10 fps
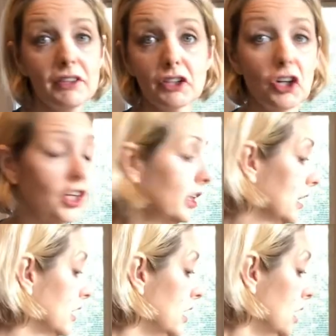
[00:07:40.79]
the garlic.
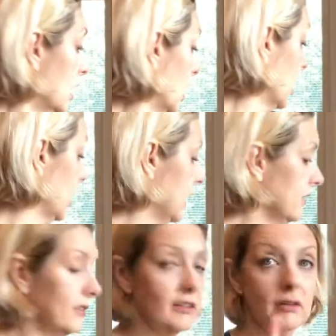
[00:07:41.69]
All
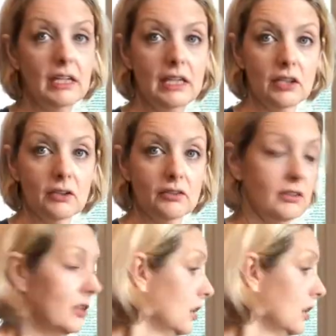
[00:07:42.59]
right, so here's